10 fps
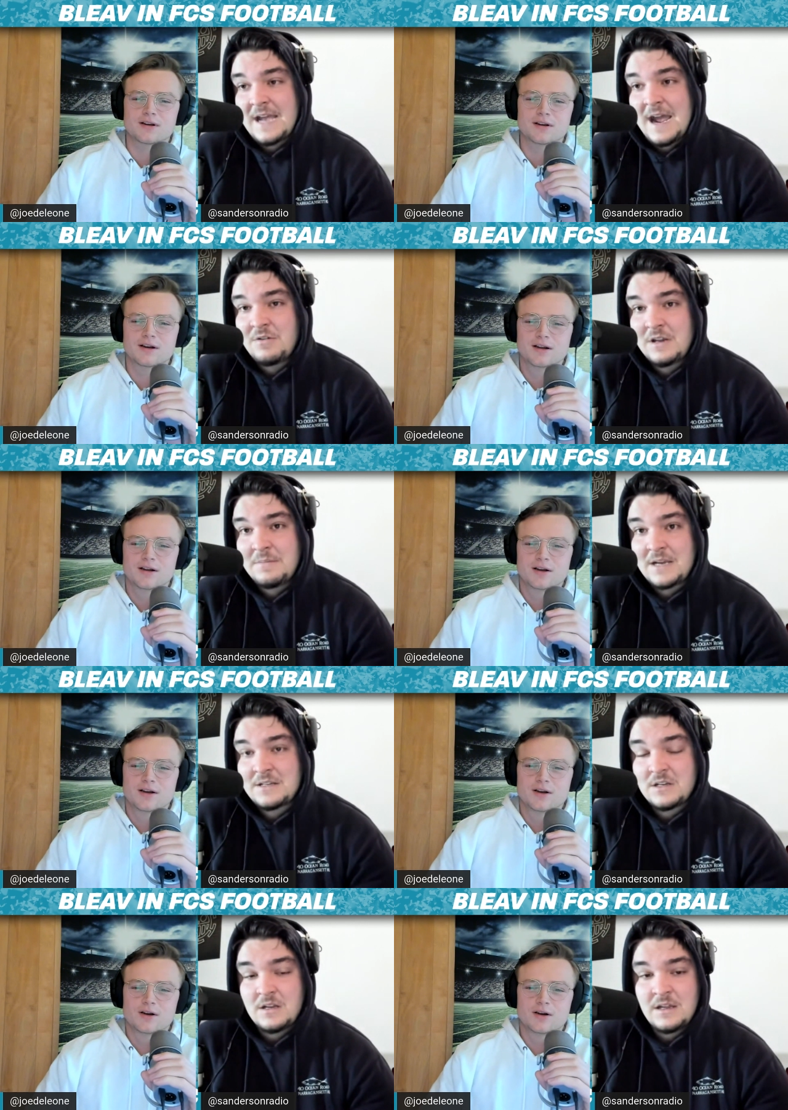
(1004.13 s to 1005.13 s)
Speaker 1: town in
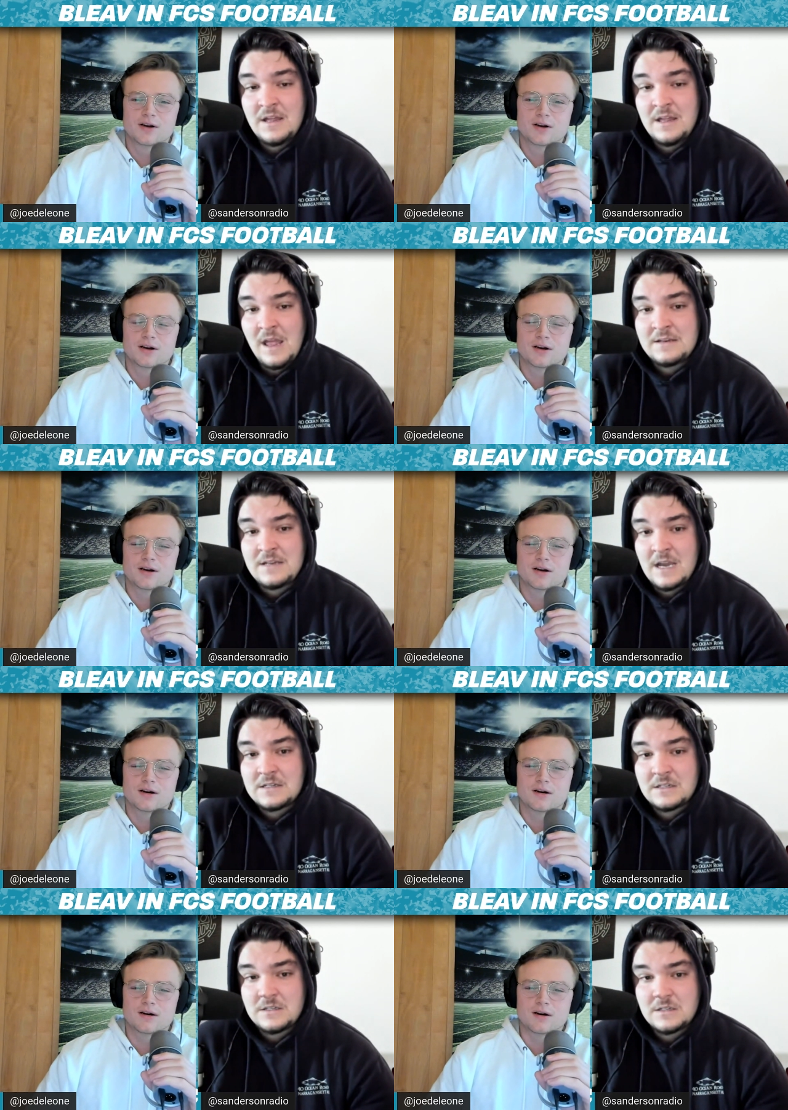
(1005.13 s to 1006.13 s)
mexico in, in,
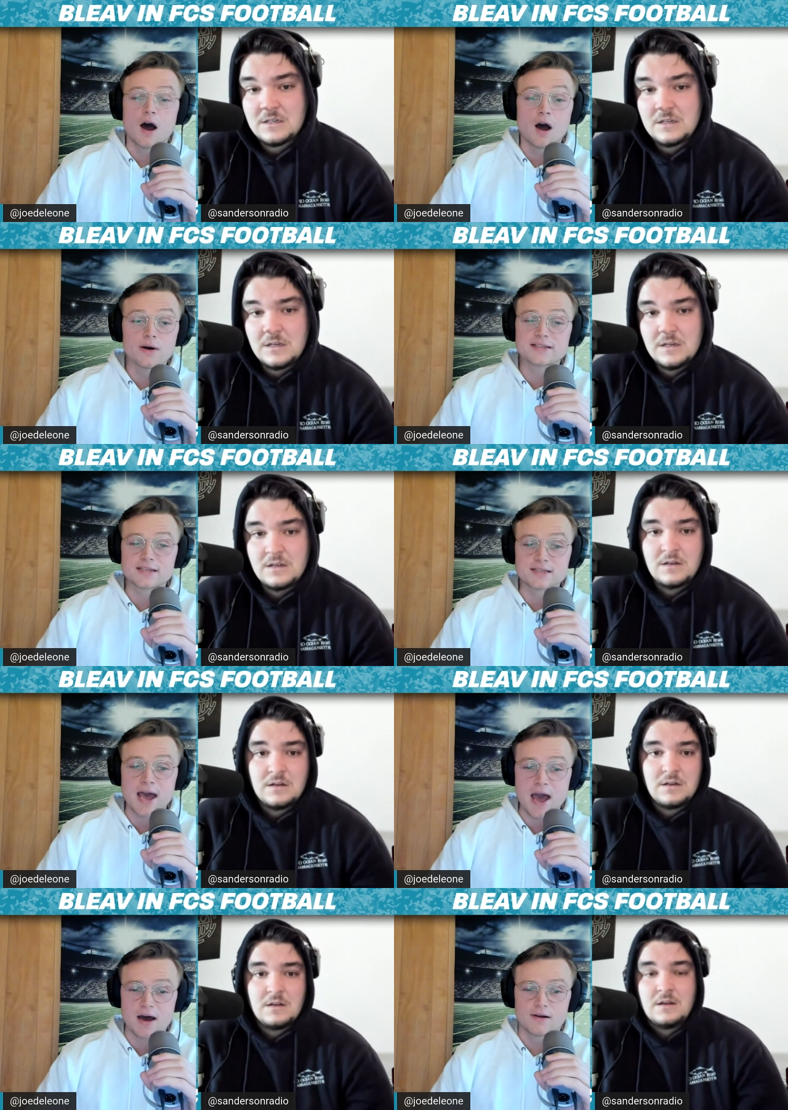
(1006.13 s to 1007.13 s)
texas oh it's a
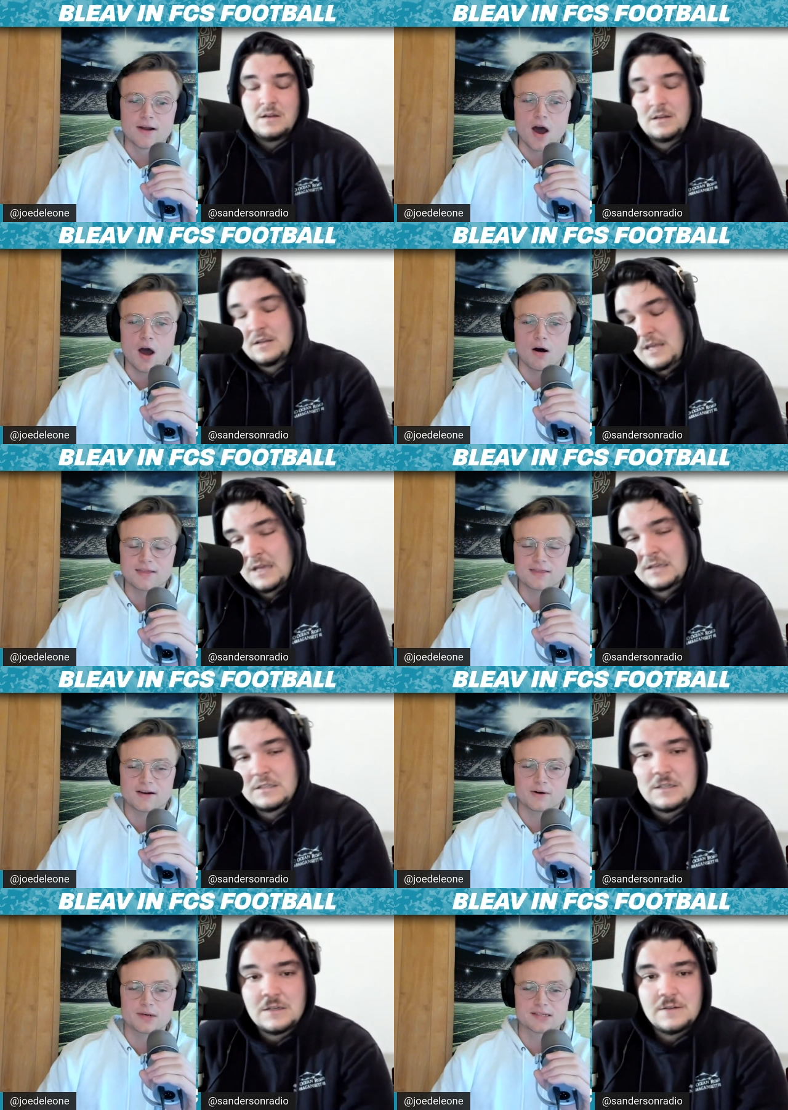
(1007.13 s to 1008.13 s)
town oh yeah. i thought
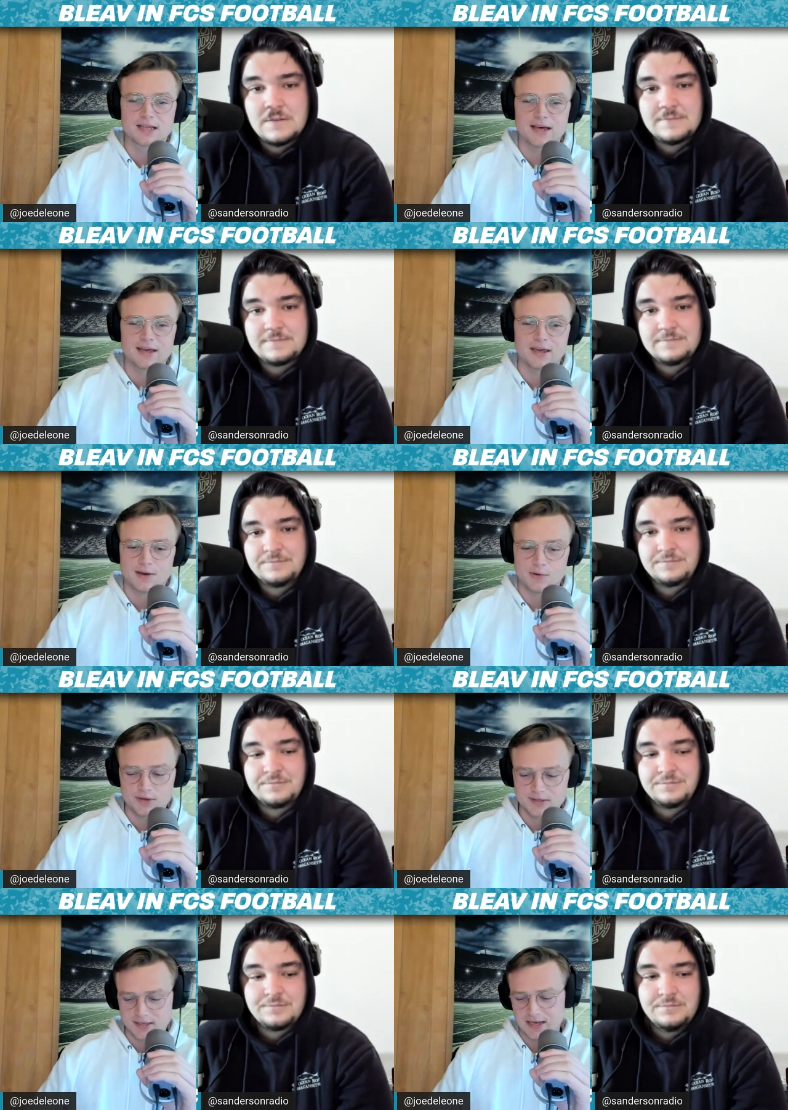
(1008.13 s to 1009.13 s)
it was like it
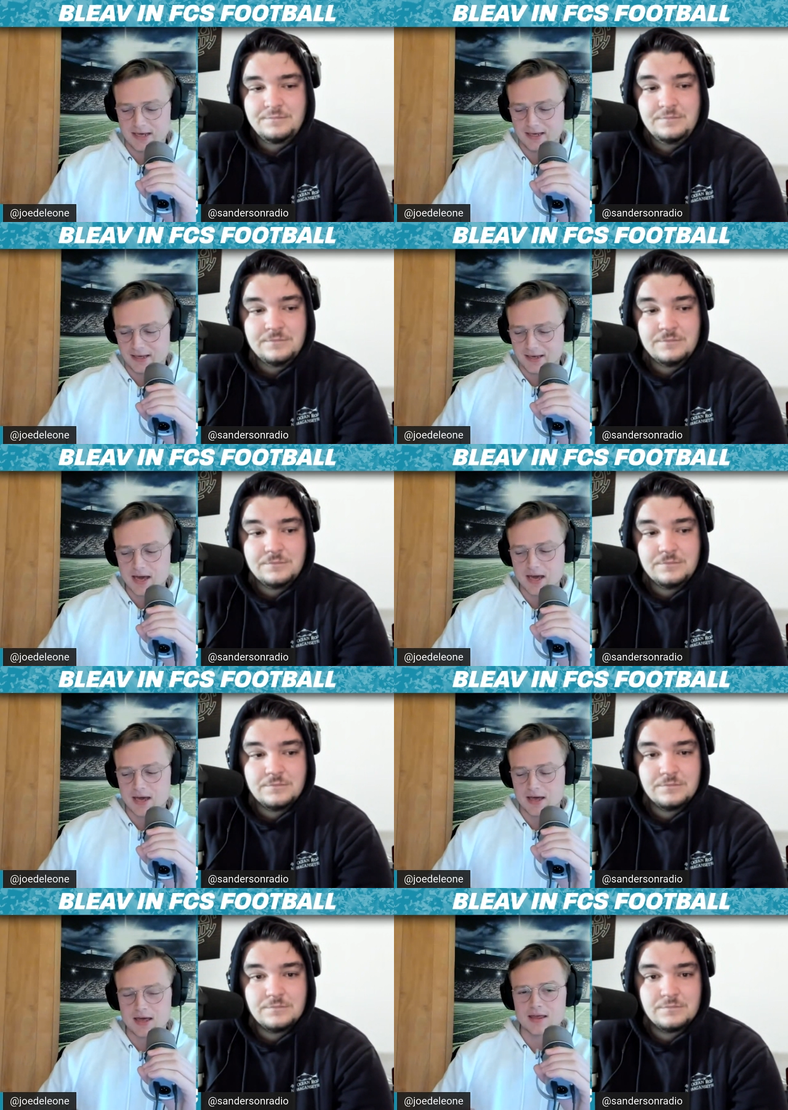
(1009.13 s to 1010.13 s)
was like
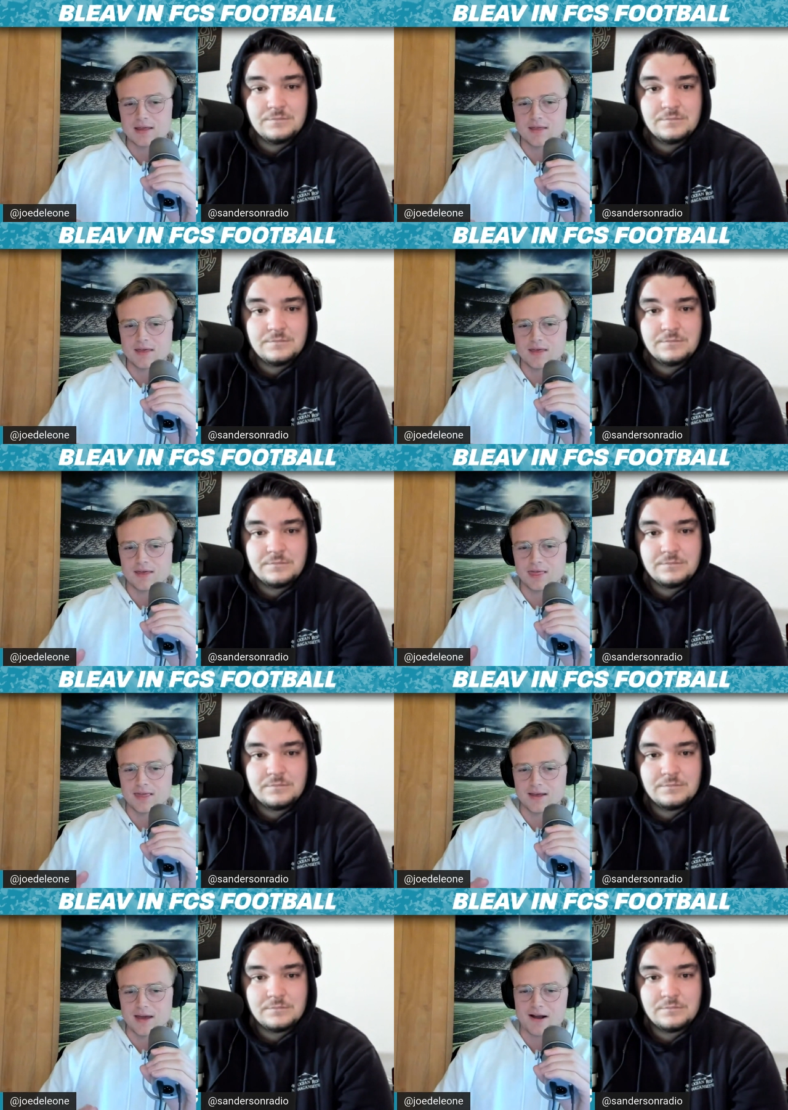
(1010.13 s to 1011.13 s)
uh
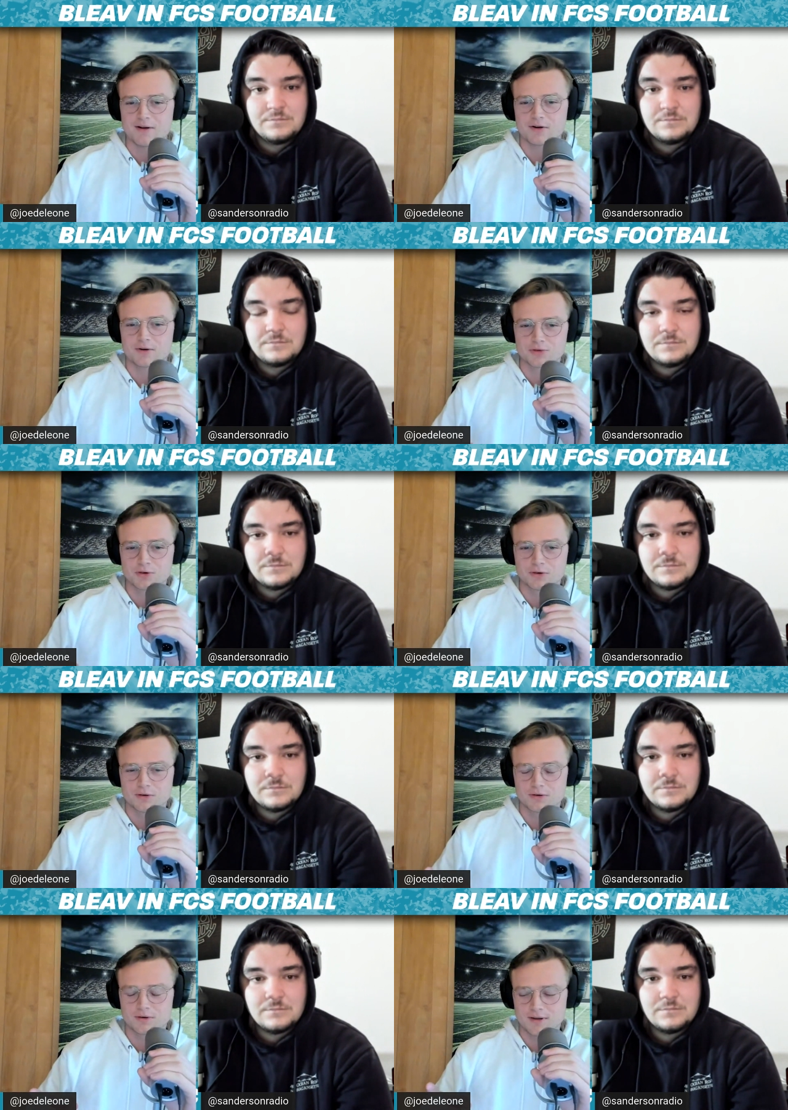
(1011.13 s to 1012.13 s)

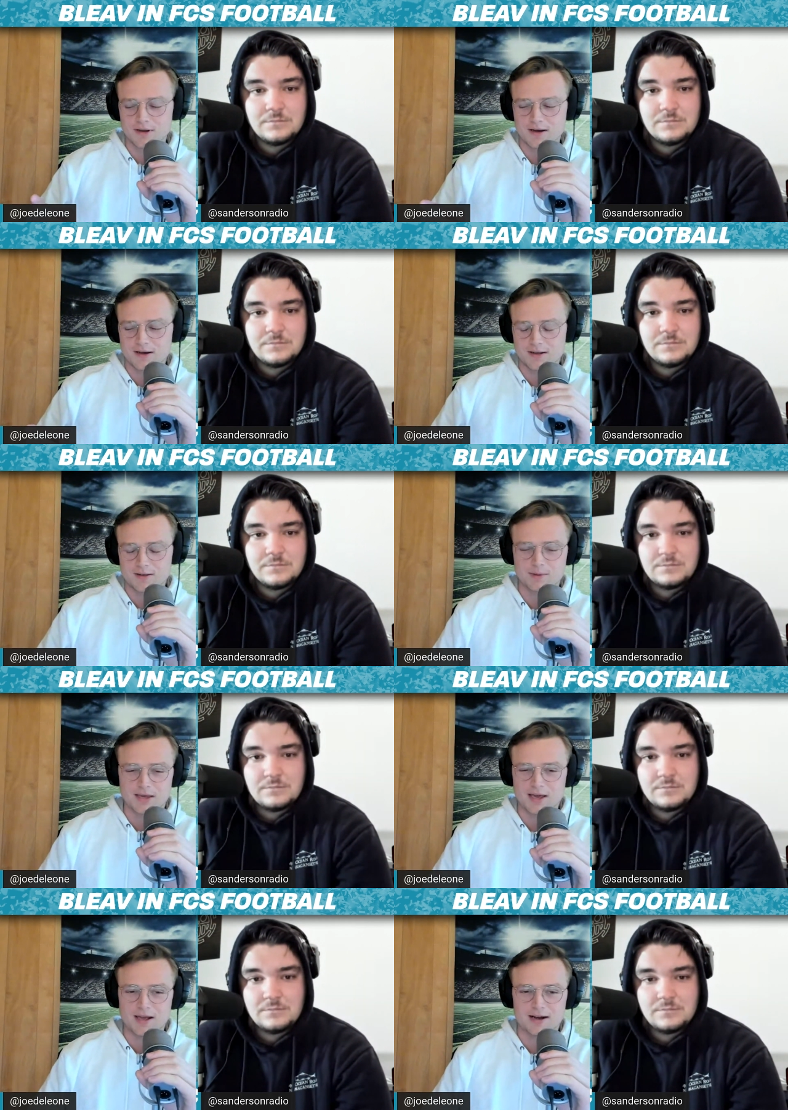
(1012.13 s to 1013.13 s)
agricultural uh
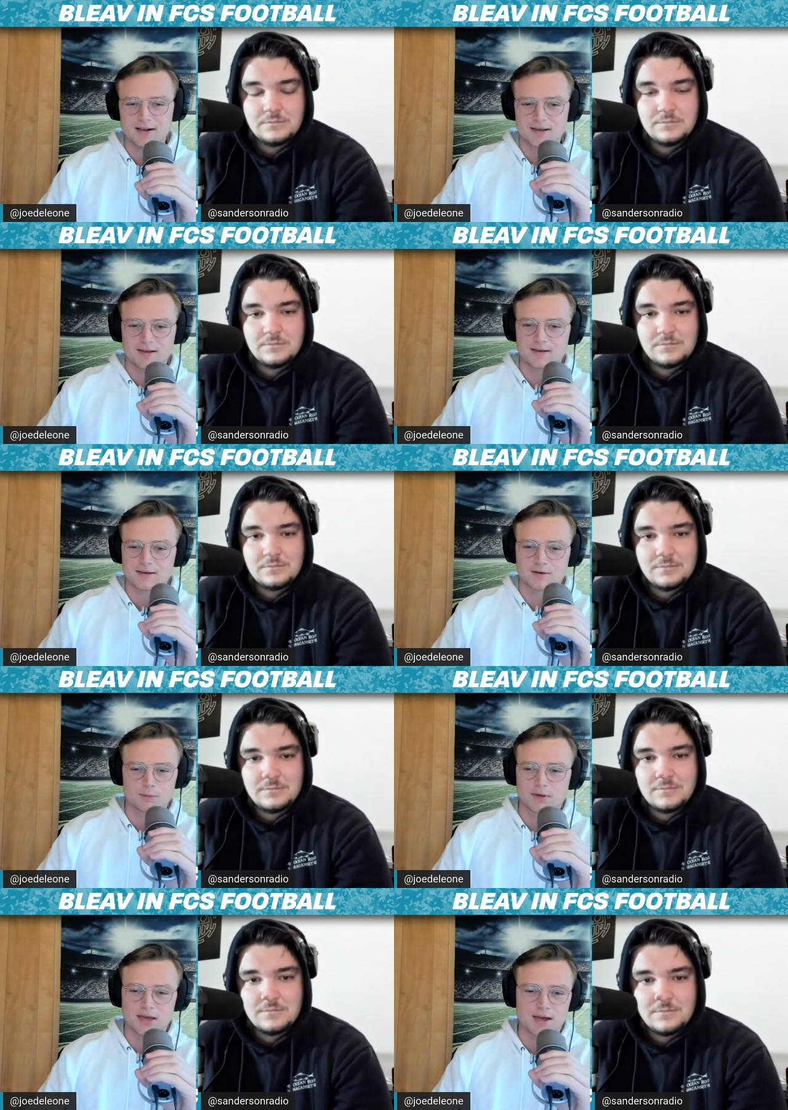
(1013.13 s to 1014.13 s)
mechanic
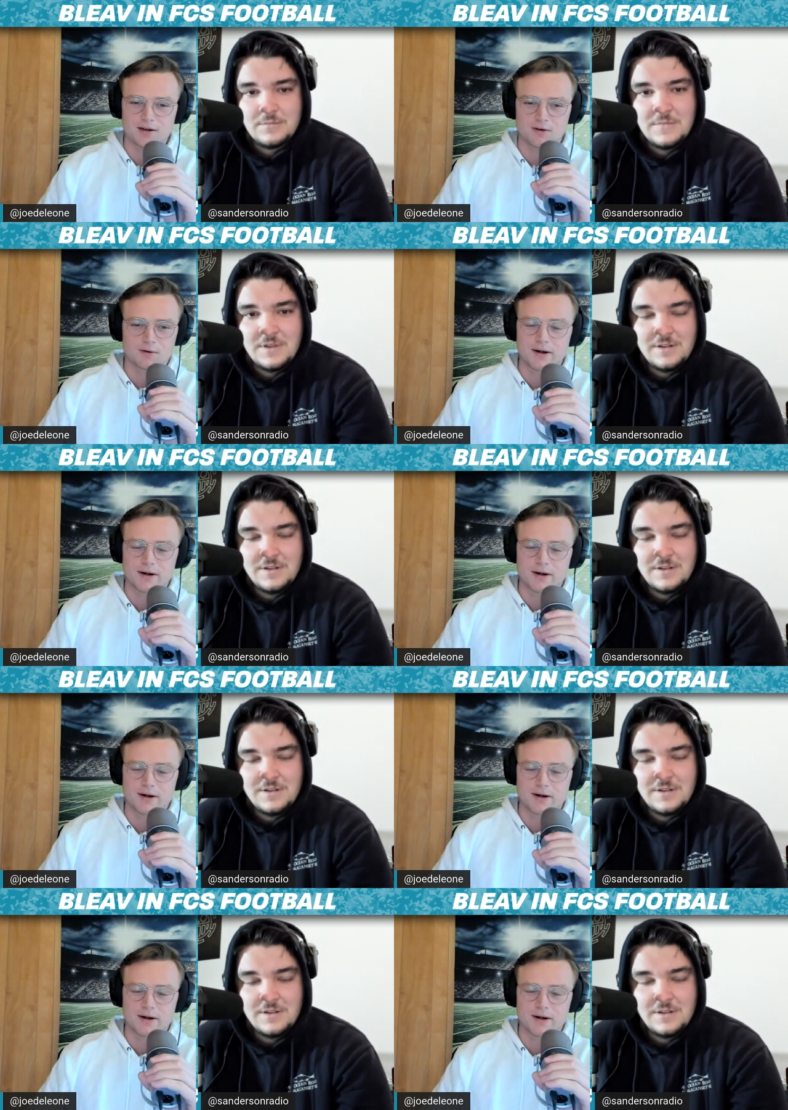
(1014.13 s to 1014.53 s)
mechanical or